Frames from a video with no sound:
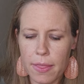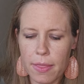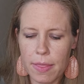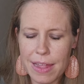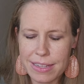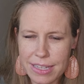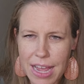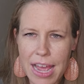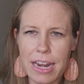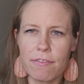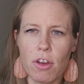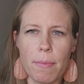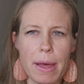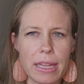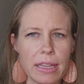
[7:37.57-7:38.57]
that's kind of
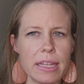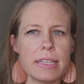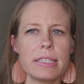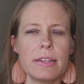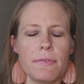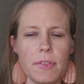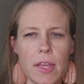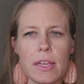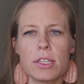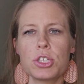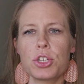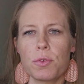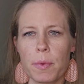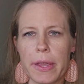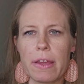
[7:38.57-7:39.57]
on my list of things
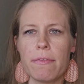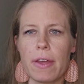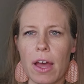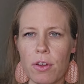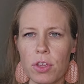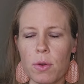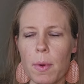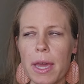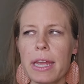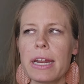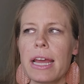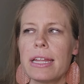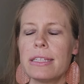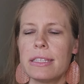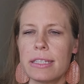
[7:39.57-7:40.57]
to reevaluate
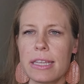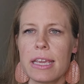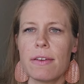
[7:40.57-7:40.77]
and see